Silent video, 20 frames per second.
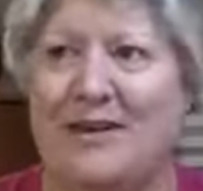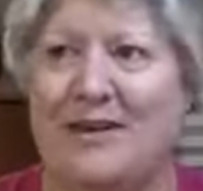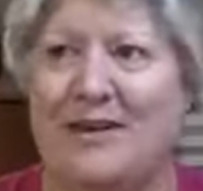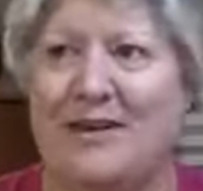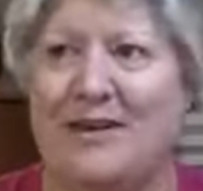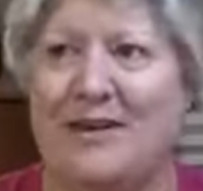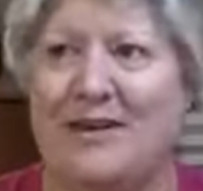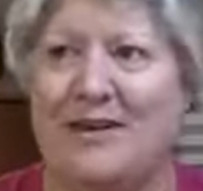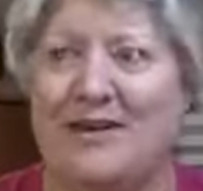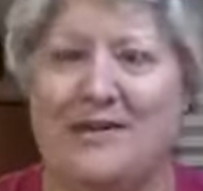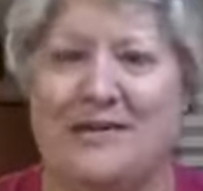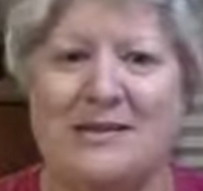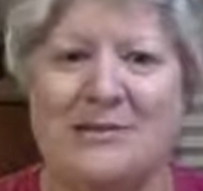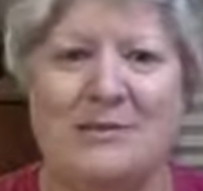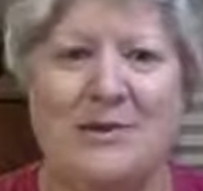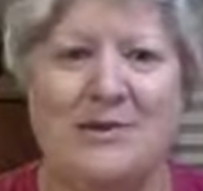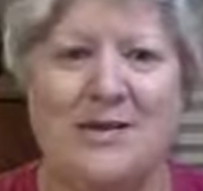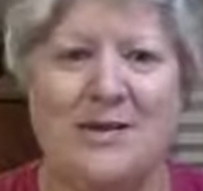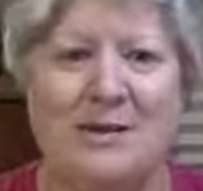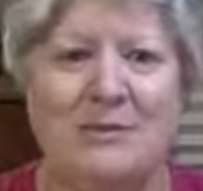Because some of
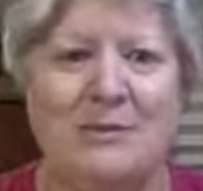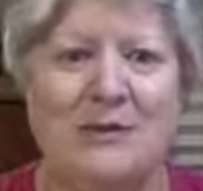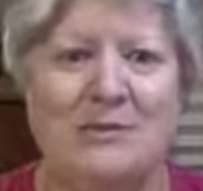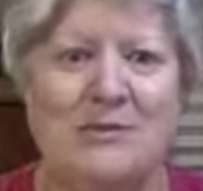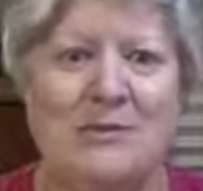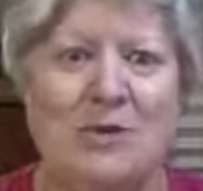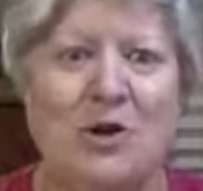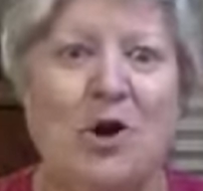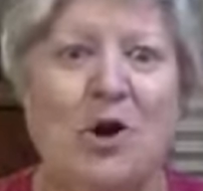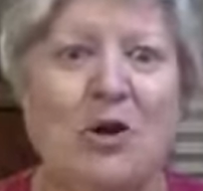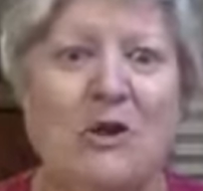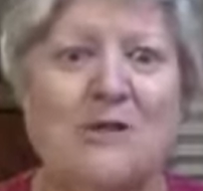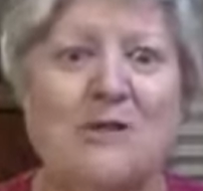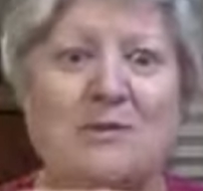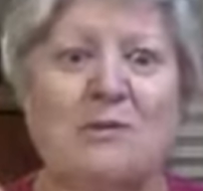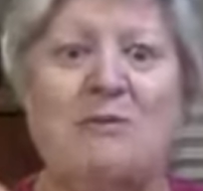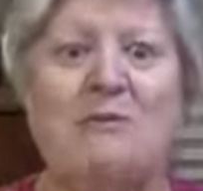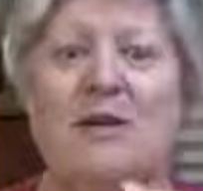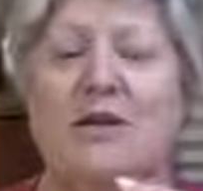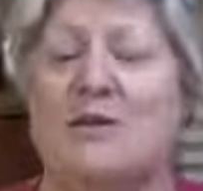the Japanese women couldn't
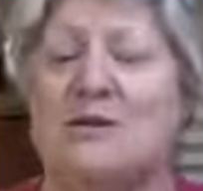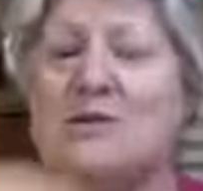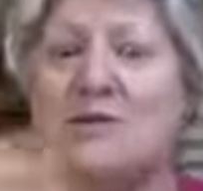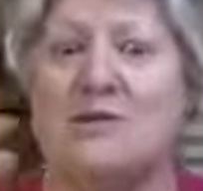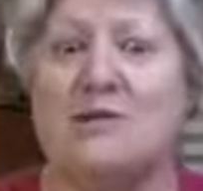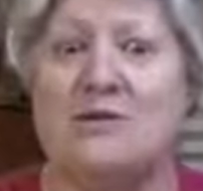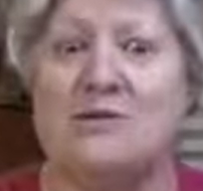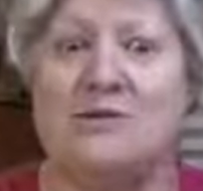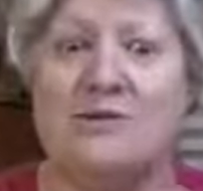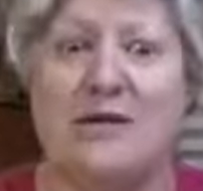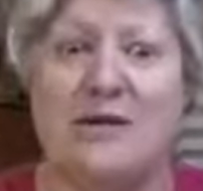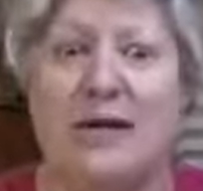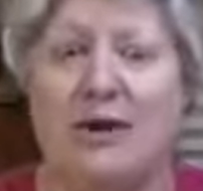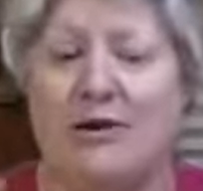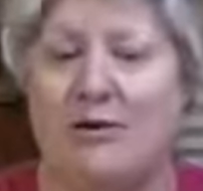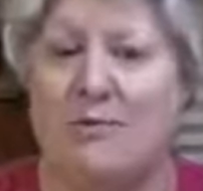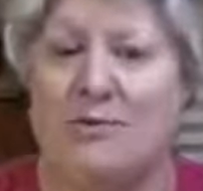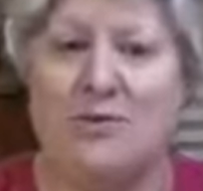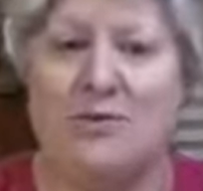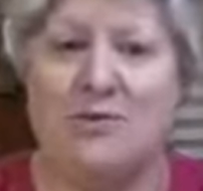swim because the
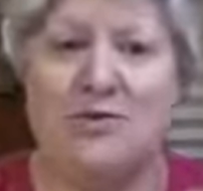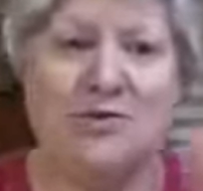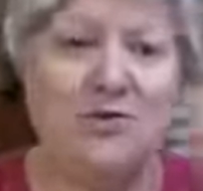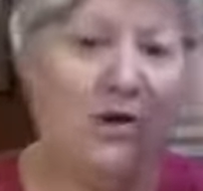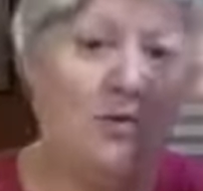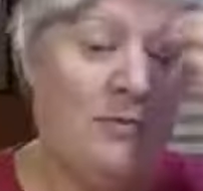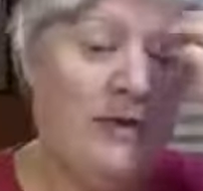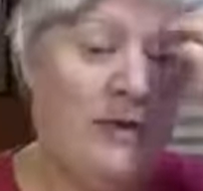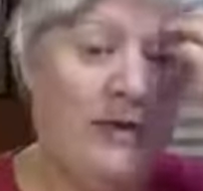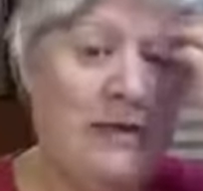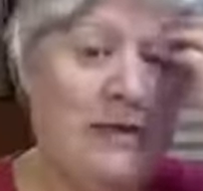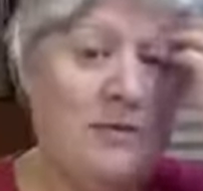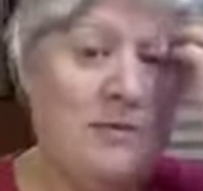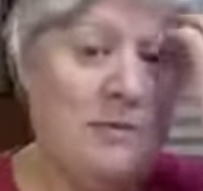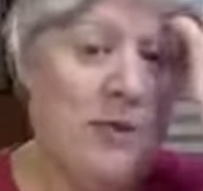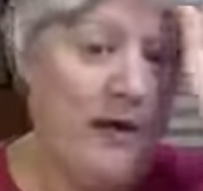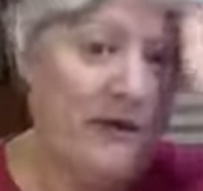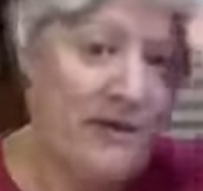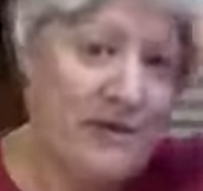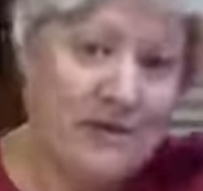current was too strong. But his
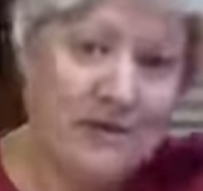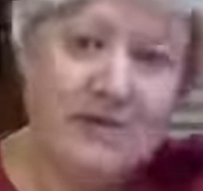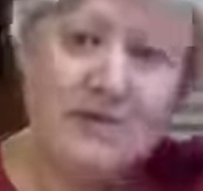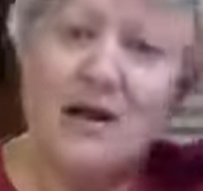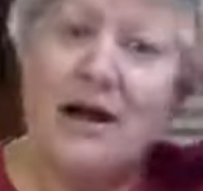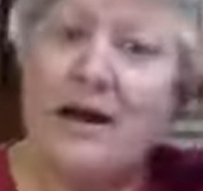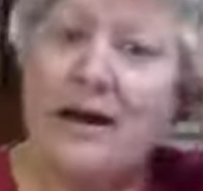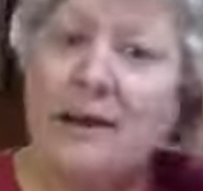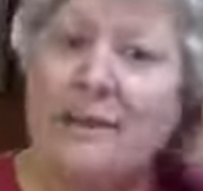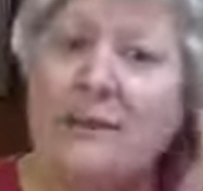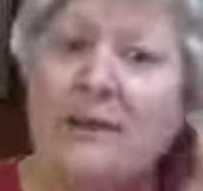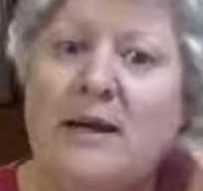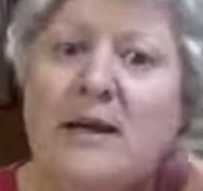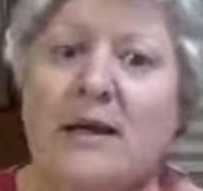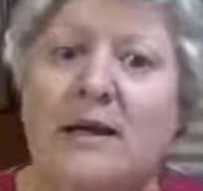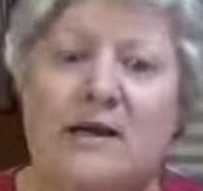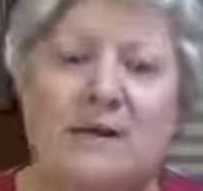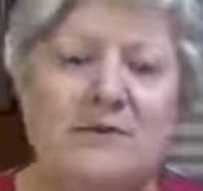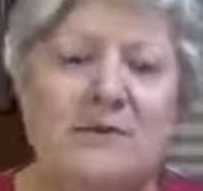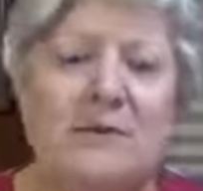wife at the time,
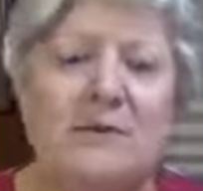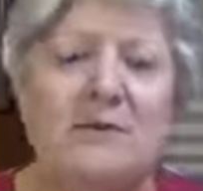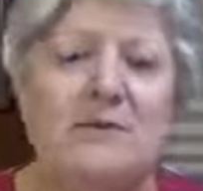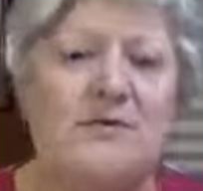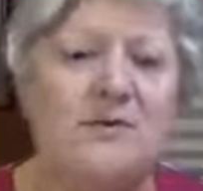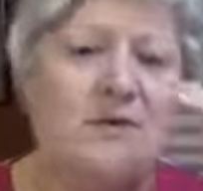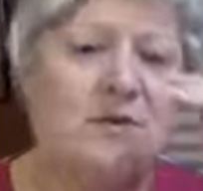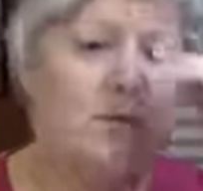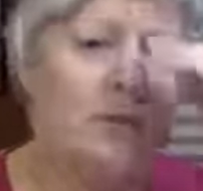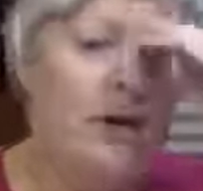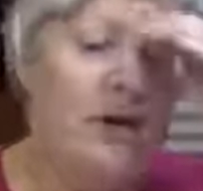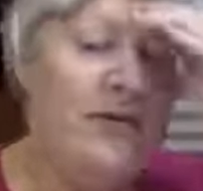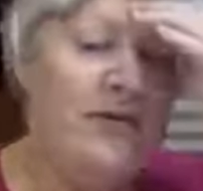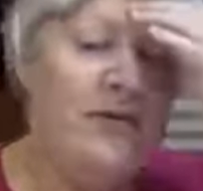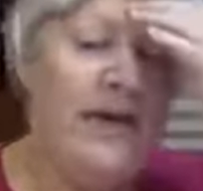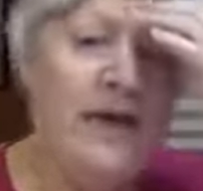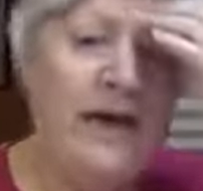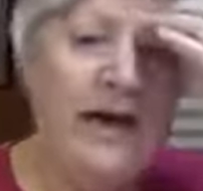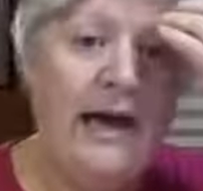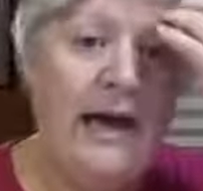so his first wife,
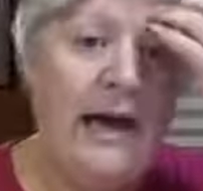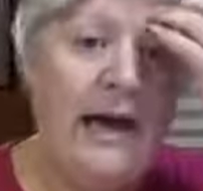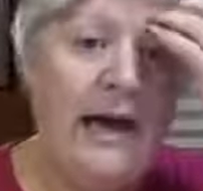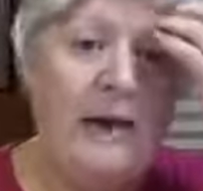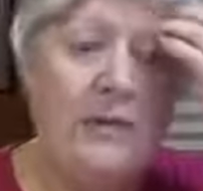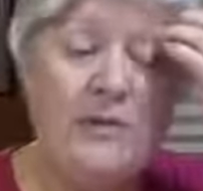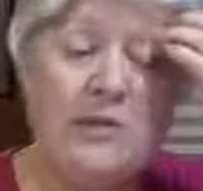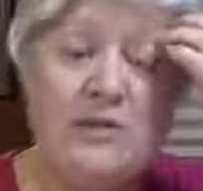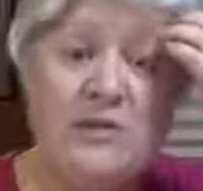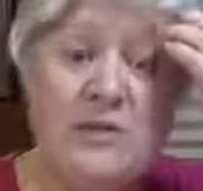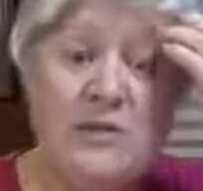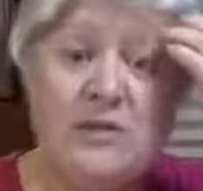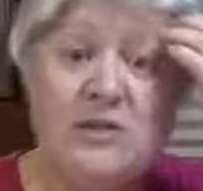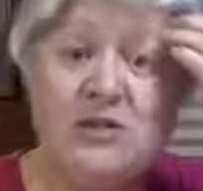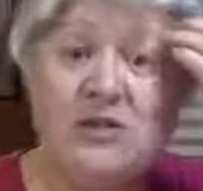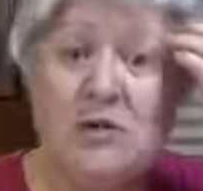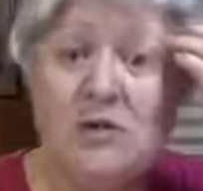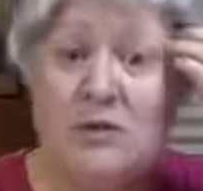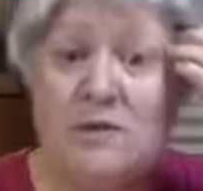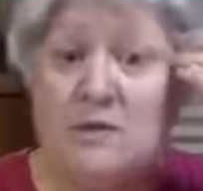was a very
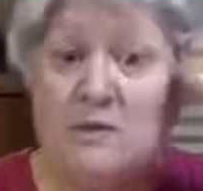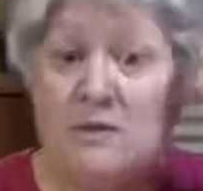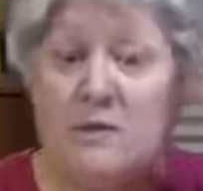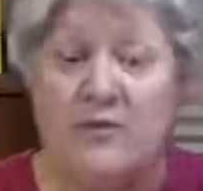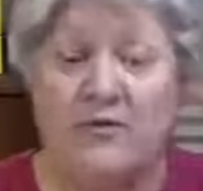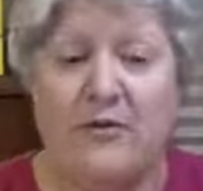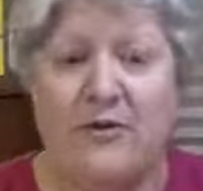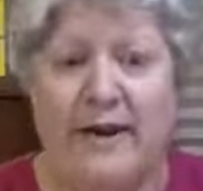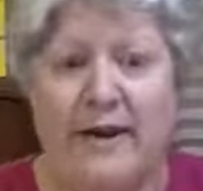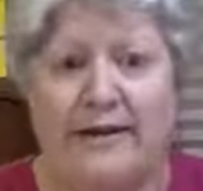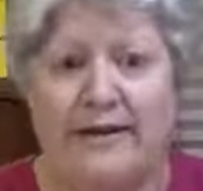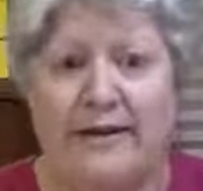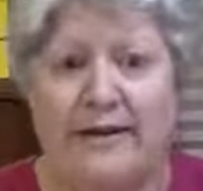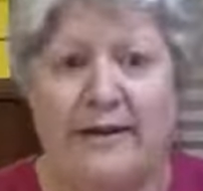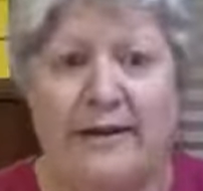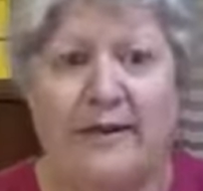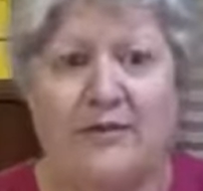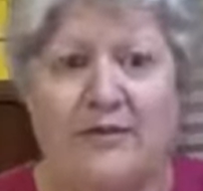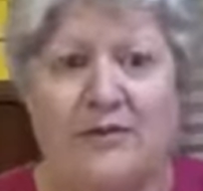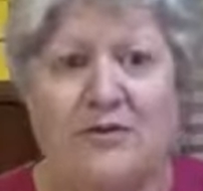strong swimmer, very
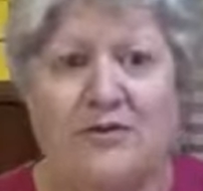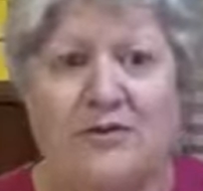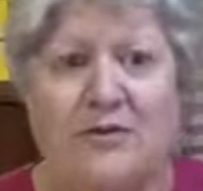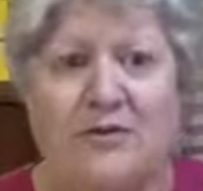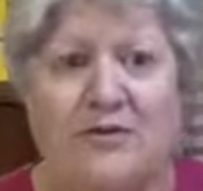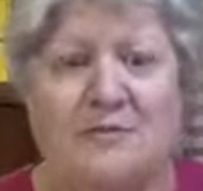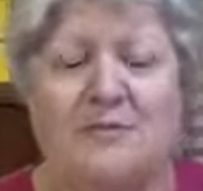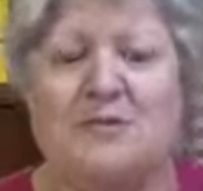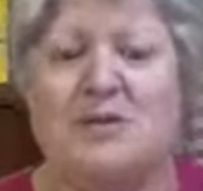athletic and very strong swimmer.